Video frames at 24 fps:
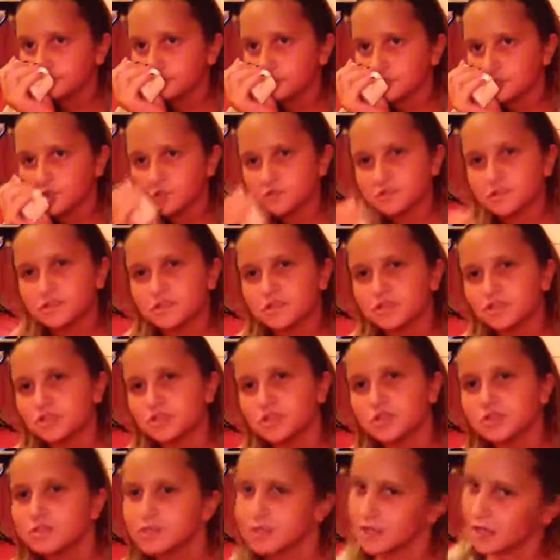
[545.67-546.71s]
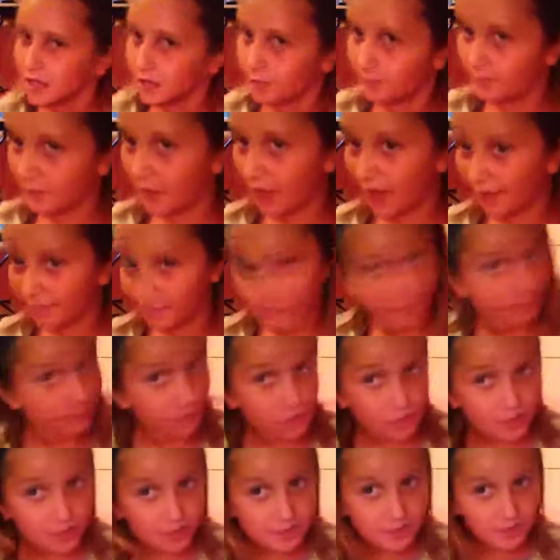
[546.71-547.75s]
citrus. And I've never
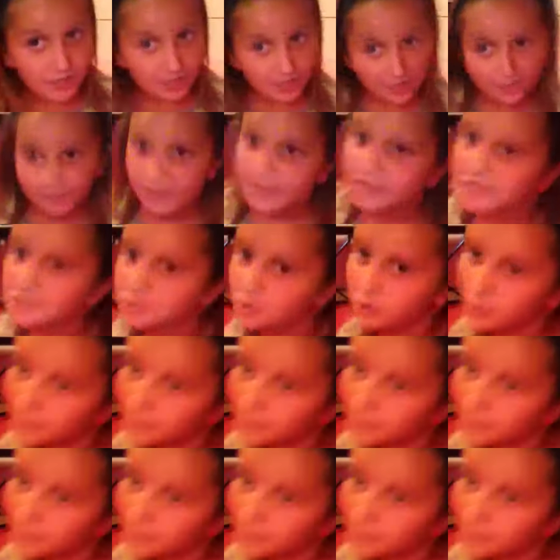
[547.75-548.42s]
used any of this, so